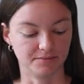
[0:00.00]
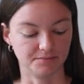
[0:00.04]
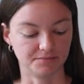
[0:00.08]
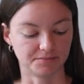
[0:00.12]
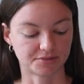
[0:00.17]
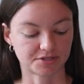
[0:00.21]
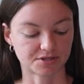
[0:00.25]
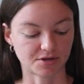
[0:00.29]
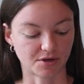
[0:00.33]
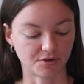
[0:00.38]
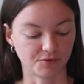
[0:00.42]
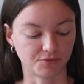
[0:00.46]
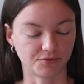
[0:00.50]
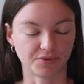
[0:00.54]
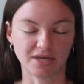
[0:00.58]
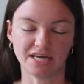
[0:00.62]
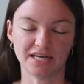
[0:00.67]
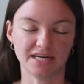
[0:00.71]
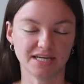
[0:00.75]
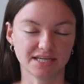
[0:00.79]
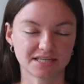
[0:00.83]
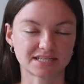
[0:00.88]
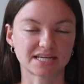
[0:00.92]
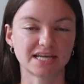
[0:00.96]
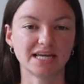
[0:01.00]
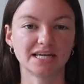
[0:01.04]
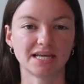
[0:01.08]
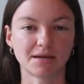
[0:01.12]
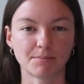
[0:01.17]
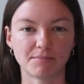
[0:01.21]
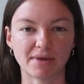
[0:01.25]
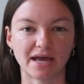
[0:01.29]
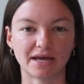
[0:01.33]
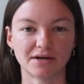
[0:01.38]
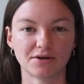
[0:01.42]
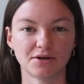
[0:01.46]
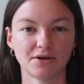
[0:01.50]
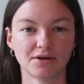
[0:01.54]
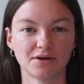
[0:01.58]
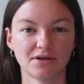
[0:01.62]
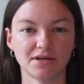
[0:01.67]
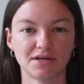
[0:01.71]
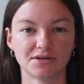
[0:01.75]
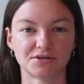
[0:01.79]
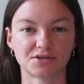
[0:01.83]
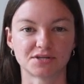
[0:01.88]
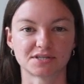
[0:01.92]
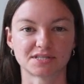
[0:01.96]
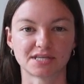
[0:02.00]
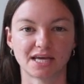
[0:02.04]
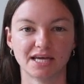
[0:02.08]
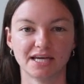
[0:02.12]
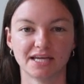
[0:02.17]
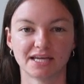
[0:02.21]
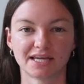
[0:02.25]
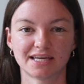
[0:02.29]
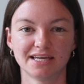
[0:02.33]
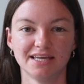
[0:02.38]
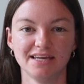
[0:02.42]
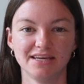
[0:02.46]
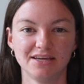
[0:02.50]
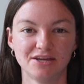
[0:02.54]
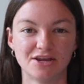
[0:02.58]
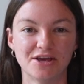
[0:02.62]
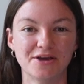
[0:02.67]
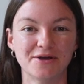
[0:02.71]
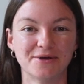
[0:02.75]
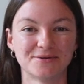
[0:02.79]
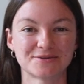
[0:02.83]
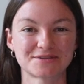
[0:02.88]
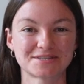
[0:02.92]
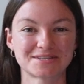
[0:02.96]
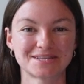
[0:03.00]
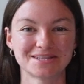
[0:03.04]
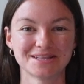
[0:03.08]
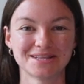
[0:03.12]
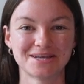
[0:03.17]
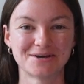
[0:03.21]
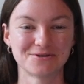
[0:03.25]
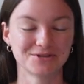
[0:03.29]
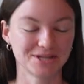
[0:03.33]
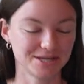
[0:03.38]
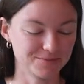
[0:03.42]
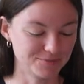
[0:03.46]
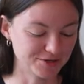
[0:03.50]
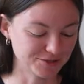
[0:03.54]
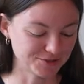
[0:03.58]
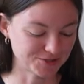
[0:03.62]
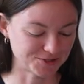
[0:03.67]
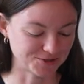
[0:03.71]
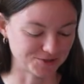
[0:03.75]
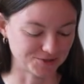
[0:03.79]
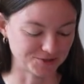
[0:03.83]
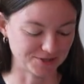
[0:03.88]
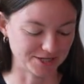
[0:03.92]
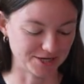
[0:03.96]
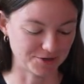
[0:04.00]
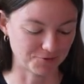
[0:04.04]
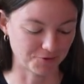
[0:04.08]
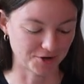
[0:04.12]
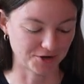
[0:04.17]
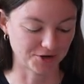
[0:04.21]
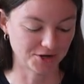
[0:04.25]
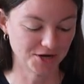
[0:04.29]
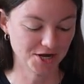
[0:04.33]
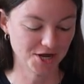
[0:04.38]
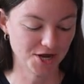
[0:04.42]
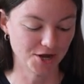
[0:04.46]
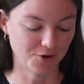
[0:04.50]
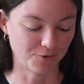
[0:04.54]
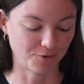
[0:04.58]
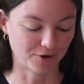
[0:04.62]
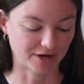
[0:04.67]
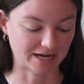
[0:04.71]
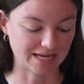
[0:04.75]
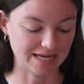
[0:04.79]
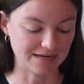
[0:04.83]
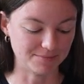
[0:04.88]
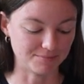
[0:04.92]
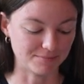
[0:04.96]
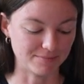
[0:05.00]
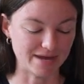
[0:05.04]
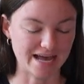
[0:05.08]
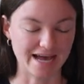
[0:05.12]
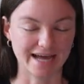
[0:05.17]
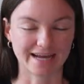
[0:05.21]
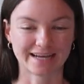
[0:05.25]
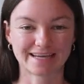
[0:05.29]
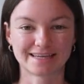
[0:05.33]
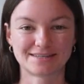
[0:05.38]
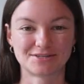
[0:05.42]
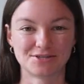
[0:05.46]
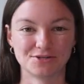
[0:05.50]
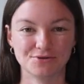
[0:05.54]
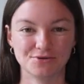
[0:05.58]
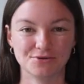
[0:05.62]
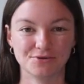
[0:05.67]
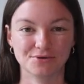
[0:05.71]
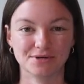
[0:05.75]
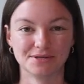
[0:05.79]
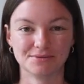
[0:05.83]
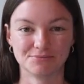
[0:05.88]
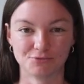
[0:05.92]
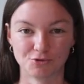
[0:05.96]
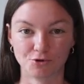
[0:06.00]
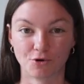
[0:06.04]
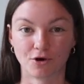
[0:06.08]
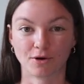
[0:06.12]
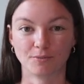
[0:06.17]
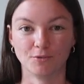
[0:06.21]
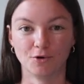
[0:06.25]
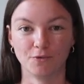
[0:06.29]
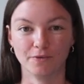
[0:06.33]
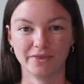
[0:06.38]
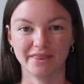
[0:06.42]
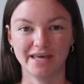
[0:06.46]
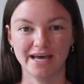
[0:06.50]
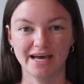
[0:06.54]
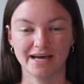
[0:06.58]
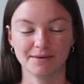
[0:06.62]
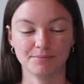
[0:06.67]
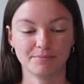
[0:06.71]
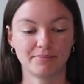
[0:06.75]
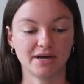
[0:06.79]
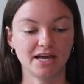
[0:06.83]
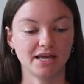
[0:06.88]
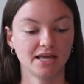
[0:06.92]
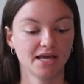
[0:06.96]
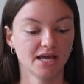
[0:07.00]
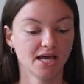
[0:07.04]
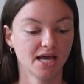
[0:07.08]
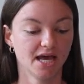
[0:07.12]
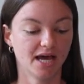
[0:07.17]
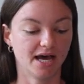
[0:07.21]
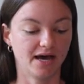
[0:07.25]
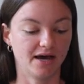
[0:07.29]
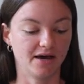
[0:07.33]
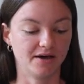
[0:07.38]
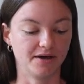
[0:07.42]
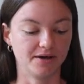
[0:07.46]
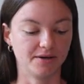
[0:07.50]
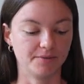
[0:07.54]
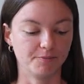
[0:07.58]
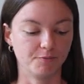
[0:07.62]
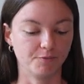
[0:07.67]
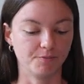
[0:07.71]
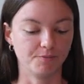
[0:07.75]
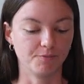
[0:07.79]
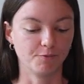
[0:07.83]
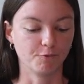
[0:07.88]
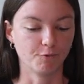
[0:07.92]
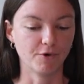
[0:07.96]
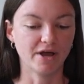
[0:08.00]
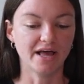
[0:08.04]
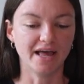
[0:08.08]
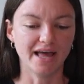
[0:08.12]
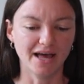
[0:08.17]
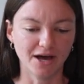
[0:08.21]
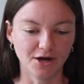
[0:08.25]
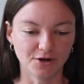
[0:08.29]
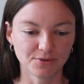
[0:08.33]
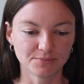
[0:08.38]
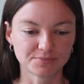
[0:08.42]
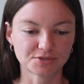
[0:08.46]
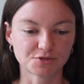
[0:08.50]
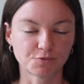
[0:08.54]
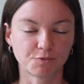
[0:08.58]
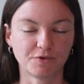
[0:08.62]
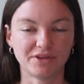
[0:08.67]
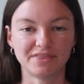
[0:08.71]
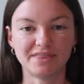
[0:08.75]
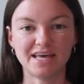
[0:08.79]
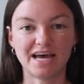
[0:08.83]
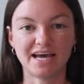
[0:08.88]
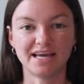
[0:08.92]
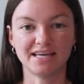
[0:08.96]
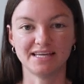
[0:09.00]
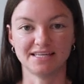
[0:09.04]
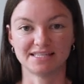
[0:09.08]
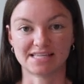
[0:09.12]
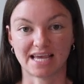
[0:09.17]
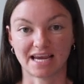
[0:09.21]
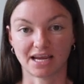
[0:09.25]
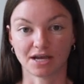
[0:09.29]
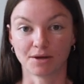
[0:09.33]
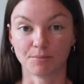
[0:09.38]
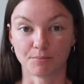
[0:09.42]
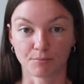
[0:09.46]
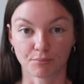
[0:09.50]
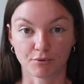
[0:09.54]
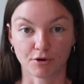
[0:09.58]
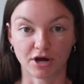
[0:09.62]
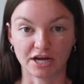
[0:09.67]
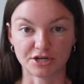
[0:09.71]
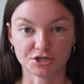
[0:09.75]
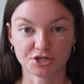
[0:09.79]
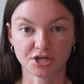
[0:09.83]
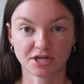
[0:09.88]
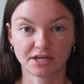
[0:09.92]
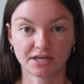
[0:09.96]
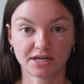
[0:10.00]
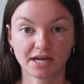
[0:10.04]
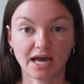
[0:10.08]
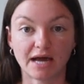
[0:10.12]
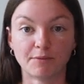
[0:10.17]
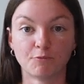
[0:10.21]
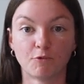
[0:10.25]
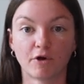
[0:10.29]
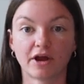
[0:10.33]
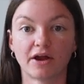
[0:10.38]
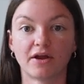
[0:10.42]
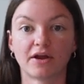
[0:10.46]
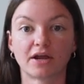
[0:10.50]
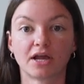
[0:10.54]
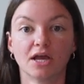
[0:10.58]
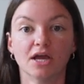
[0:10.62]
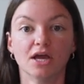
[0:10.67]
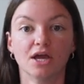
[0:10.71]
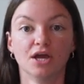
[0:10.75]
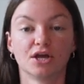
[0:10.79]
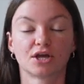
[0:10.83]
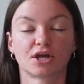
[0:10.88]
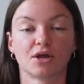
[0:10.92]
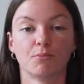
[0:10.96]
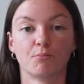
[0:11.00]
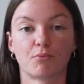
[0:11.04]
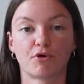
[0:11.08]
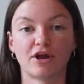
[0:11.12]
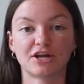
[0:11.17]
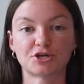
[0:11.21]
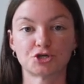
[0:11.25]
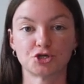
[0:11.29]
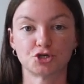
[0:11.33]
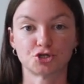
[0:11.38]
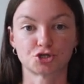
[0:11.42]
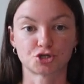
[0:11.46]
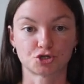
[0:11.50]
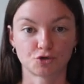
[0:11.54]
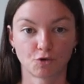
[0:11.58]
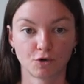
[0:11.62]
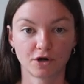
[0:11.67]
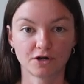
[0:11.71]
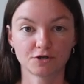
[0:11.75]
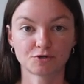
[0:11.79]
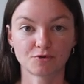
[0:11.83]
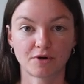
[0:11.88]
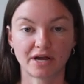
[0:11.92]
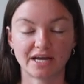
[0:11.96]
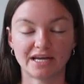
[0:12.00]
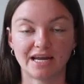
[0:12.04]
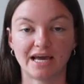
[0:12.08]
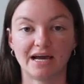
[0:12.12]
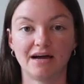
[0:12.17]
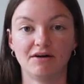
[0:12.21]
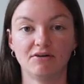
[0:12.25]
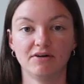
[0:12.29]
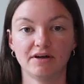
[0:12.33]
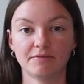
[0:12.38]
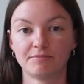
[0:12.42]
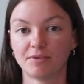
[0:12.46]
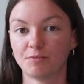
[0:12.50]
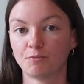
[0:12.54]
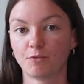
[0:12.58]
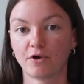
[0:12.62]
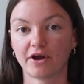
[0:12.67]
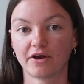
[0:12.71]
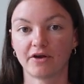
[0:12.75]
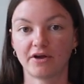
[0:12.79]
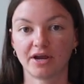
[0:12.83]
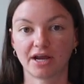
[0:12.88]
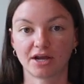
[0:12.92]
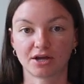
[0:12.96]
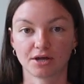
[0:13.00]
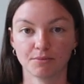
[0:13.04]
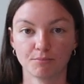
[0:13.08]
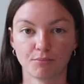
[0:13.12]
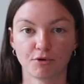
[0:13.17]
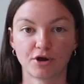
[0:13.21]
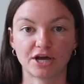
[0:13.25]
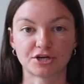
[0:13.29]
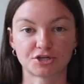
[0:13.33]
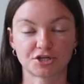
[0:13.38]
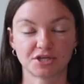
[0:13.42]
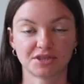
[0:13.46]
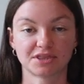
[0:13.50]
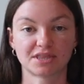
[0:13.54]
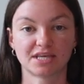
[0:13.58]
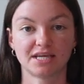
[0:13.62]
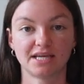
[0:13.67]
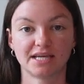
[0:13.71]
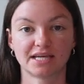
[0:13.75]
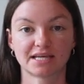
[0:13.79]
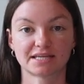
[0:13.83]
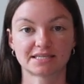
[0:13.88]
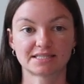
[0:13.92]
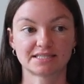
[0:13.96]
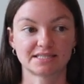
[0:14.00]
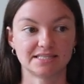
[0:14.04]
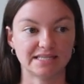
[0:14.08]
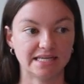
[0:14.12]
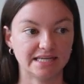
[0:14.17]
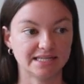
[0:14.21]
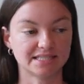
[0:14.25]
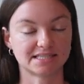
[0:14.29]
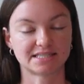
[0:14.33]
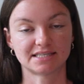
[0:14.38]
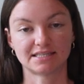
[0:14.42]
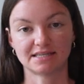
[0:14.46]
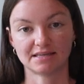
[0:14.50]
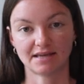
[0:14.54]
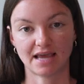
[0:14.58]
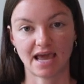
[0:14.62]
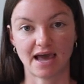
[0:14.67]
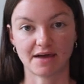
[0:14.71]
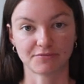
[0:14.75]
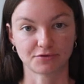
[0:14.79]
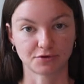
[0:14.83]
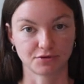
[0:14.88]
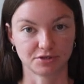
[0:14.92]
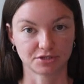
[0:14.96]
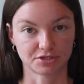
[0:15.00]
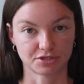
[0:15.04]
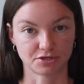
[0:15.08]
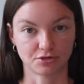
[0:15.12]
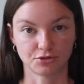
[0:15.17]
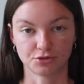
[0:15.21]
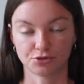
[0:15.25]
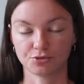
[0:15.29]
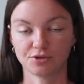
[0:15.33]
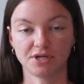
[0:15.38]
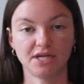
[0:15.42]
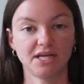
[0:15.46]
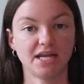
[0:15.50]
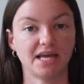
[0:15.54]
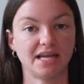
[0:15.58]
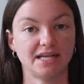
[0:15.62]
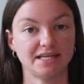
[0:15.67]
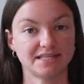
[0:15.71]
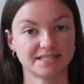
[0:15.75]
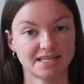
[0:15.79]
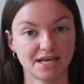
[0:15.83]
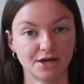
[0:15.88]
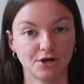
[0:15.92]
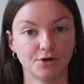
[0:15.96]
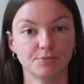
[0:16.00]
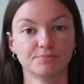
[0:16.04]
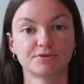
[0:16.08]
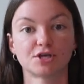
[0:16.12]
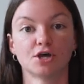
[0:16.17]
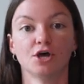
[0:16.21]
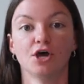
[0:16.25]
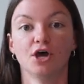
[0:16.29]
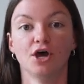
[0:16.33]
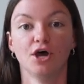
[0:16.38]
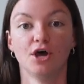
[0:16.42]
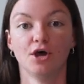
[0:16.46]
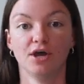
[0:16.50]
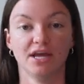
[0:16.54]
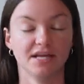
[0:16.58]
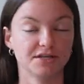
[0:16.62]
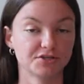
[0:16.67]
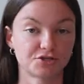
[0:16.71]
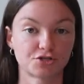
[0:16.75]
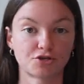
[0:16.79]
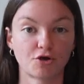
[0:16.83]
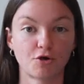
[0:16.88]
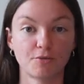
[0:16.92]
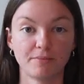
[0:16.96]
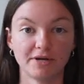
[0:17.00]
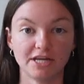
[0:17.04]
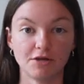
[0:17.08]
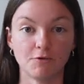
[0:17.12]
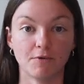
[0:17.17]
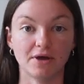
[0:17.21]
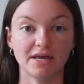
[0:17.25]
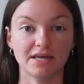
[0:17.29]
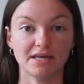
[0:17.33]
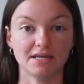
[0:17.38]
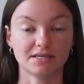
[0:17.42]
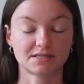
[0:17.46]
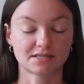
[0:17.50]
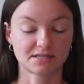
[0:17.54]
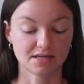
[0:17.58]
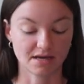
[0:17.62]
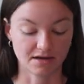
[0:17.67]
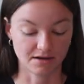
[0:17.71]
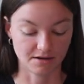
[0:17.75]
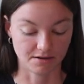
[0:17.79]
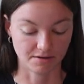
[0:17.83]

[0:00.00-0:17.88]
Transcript: So it is getting better. It's just like, you know, slowly but surely we're getting back to normal with that. But what helps with that is like compression. I'm wearing compression shorts right now. I've been wearing compression things since after the surgery, and it's helped in so many ways.